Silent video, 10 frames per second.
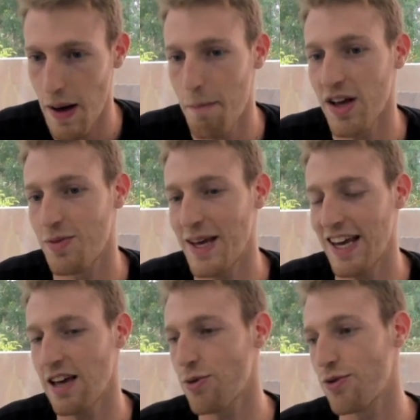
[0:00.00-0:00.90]
must be
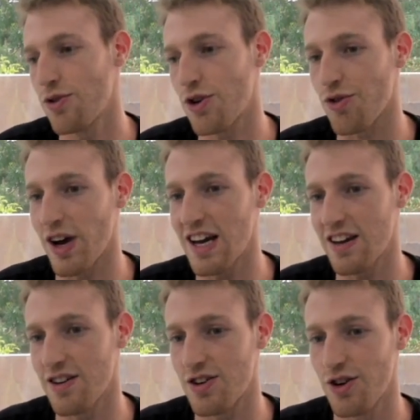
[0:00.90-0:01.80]
equal to the
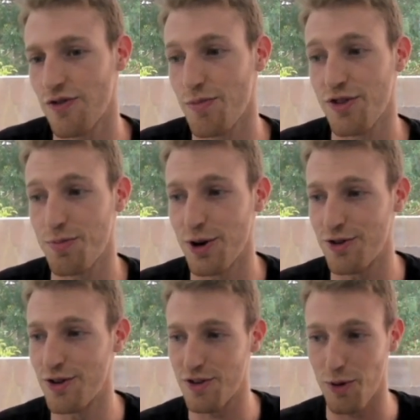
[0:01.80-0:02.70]
gradient from this point
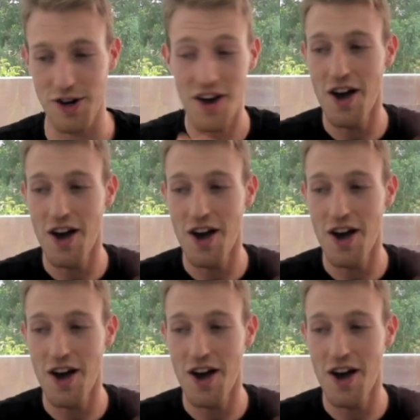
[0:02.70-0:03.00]
to this point.